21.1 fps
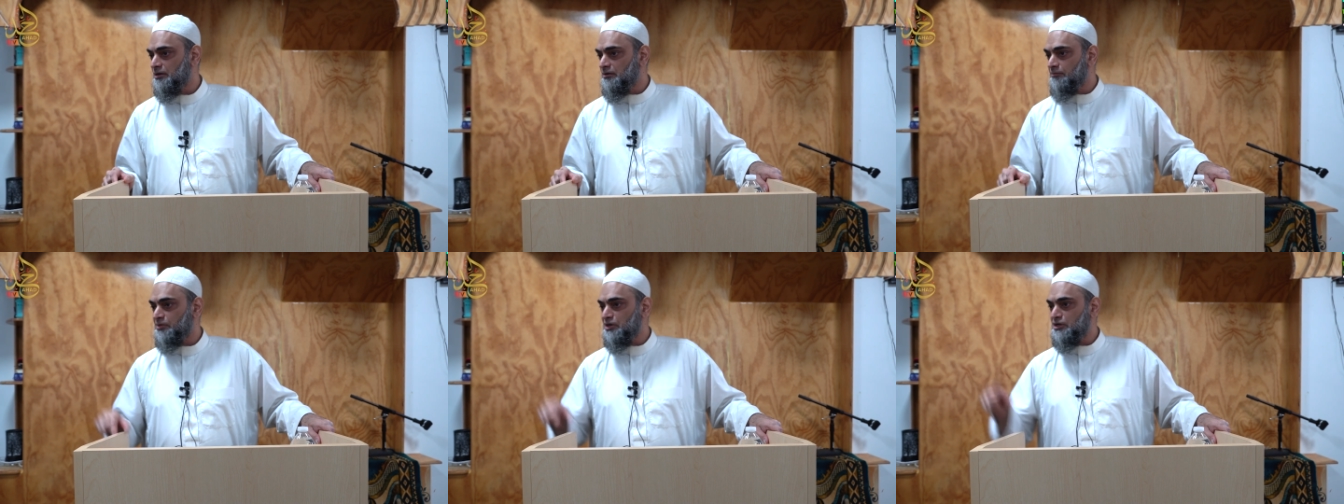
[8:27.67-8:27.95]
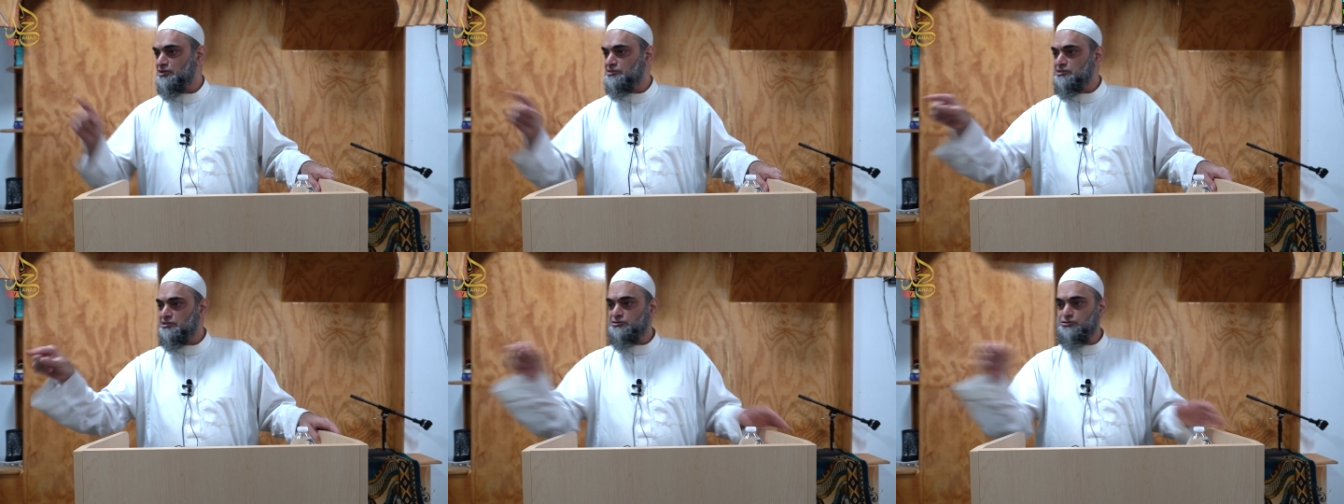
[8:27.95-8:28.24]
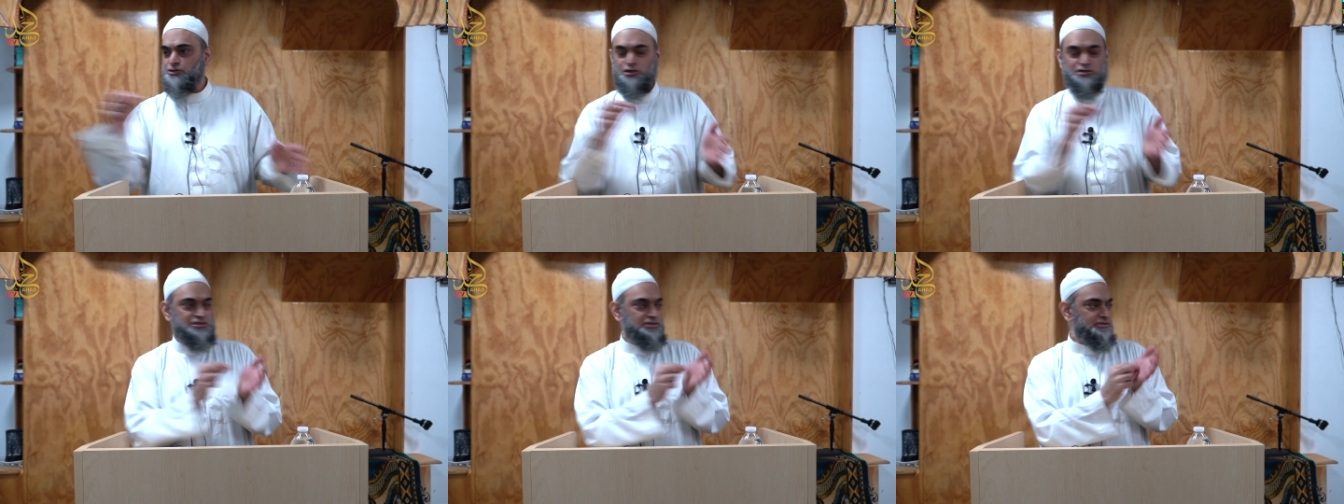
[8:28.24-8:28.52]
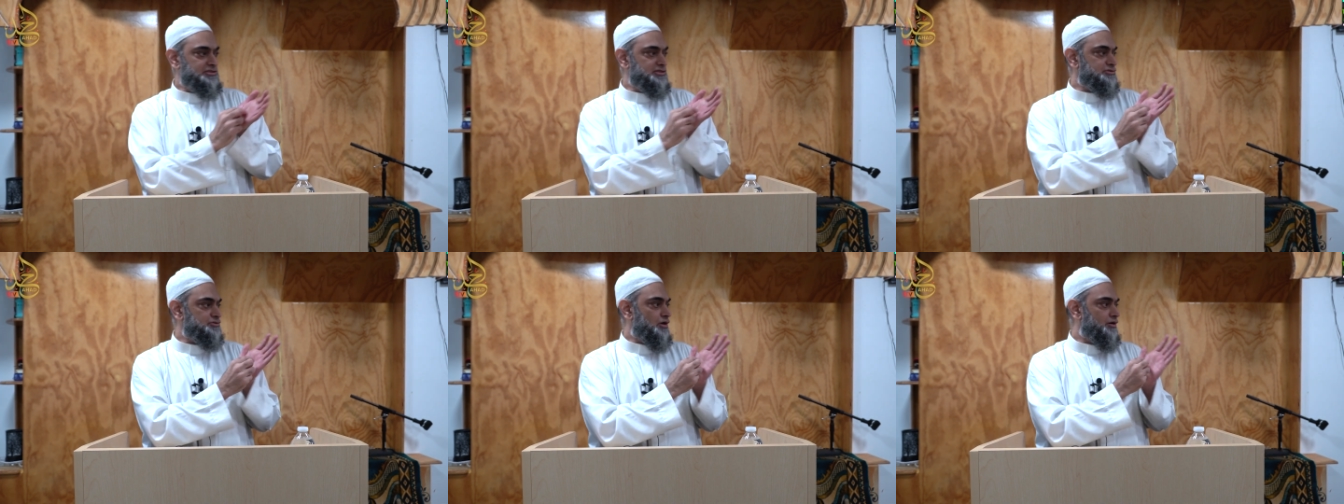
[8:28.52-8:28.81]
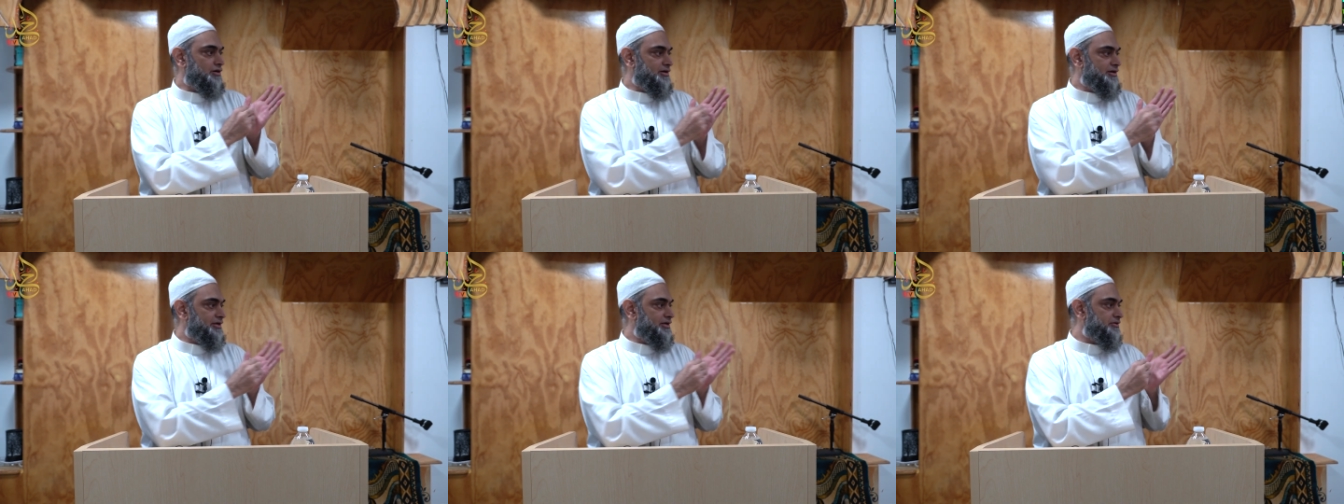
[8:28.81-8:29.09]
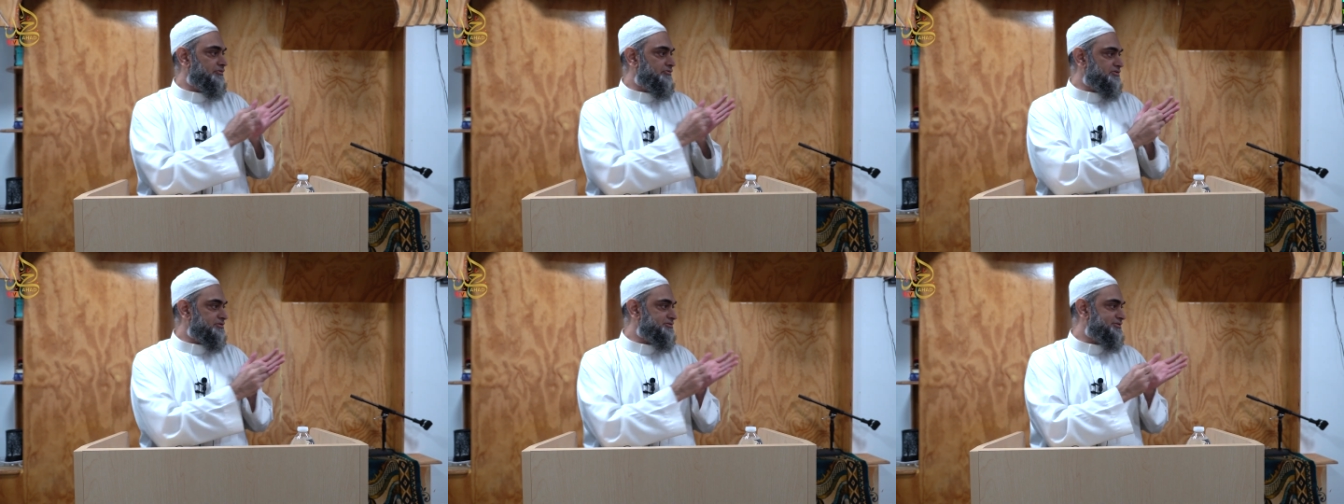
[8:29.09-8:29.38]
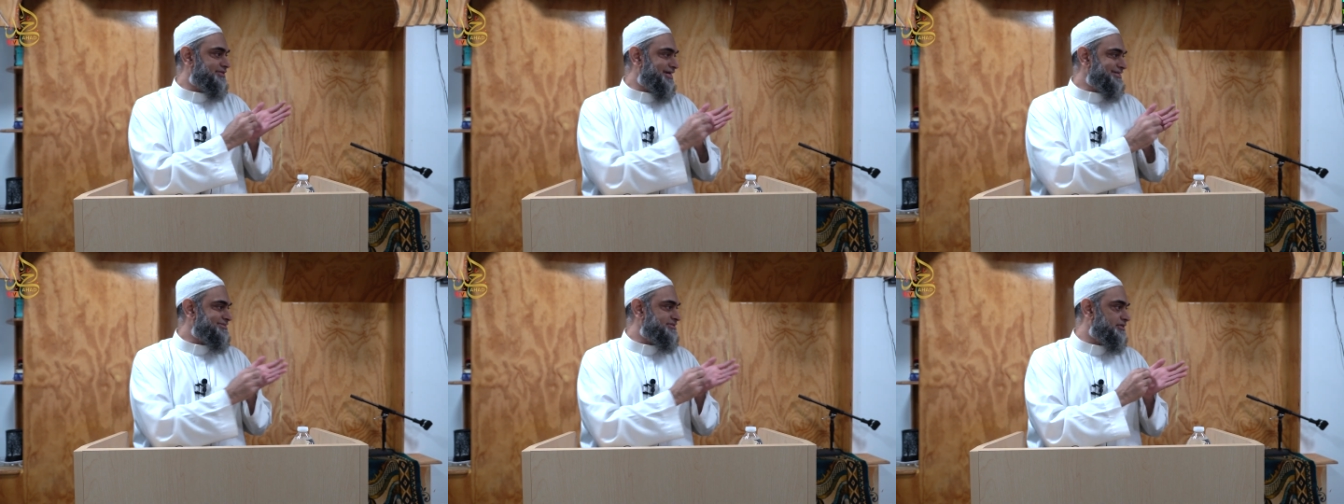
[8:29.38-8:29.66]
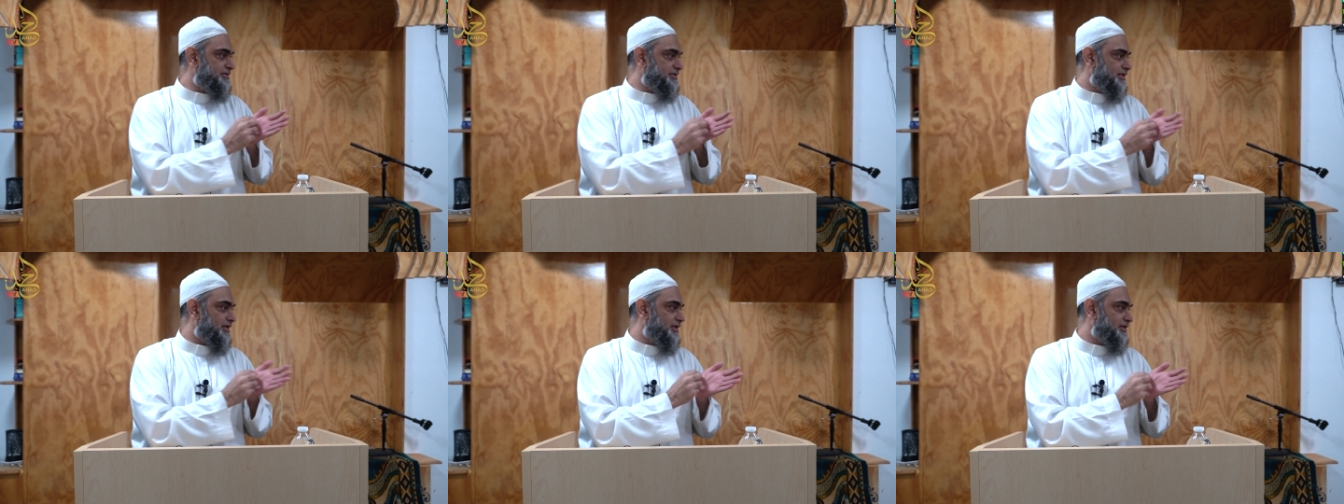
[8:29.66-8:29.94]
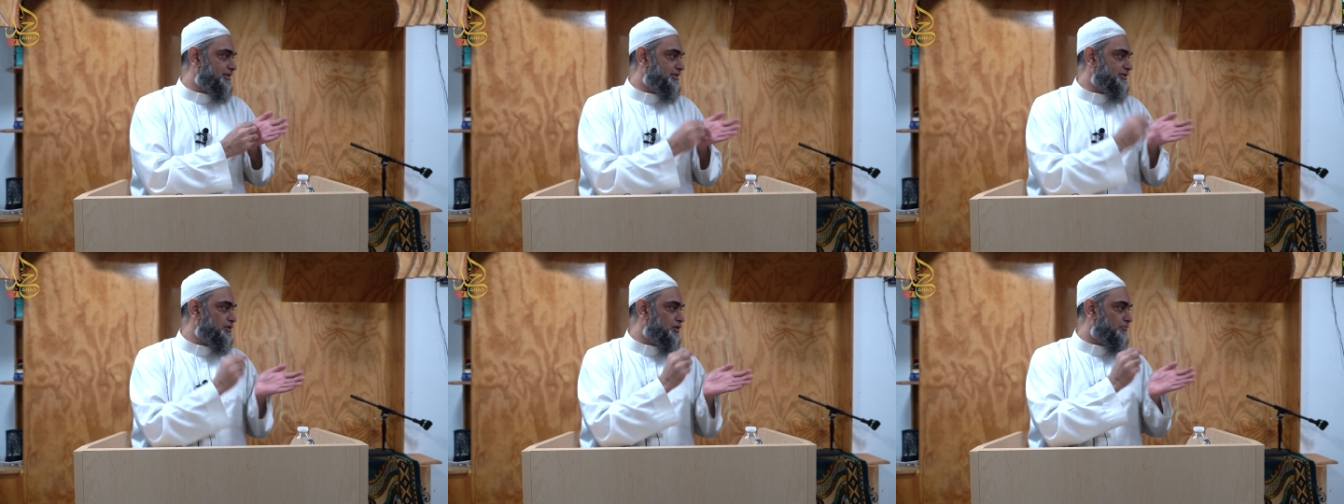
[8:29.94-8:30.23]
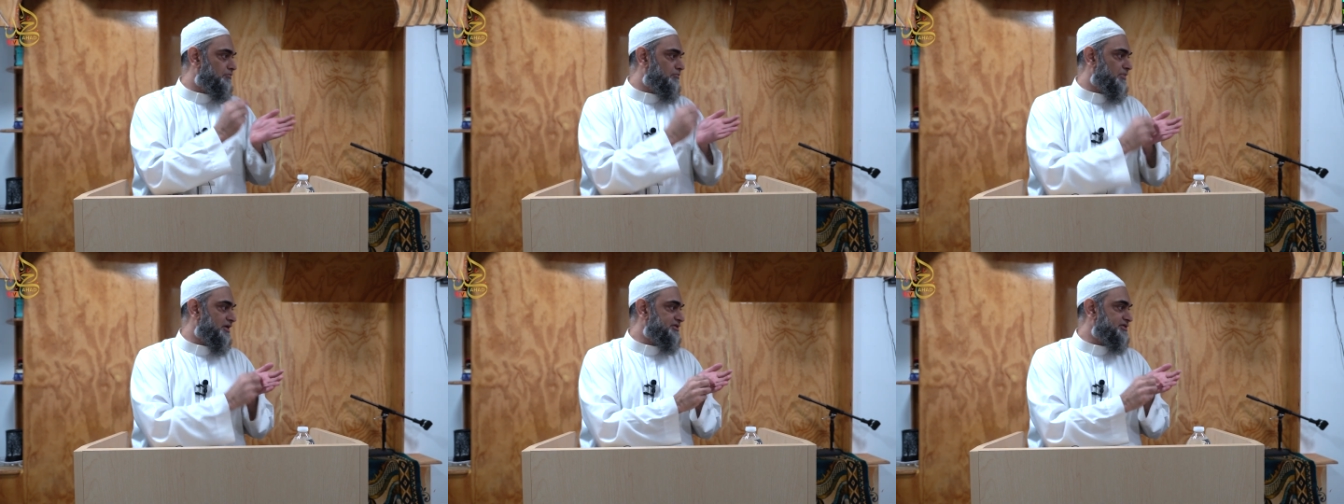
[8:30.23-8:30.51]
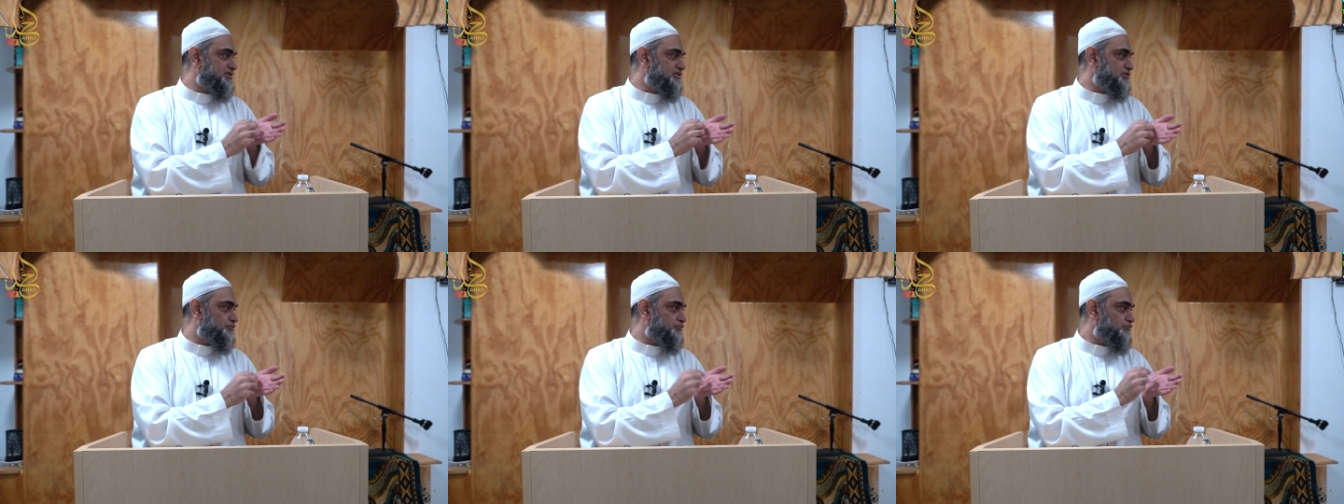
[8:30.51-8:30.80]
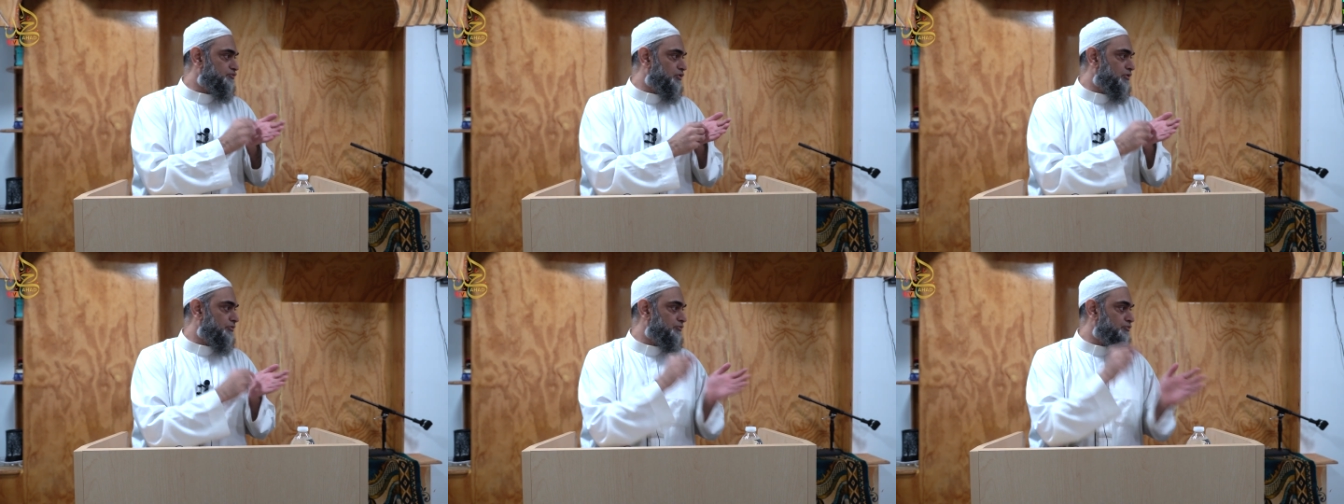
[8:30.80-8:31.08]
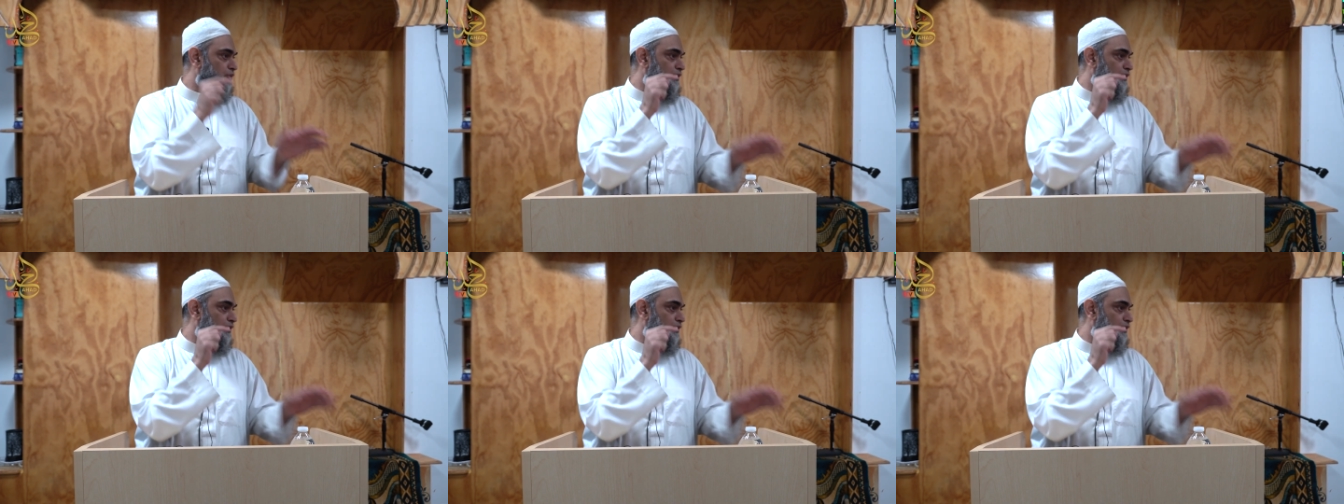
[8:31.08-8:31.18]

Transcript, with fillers: Because it is already destined in your mother's womb,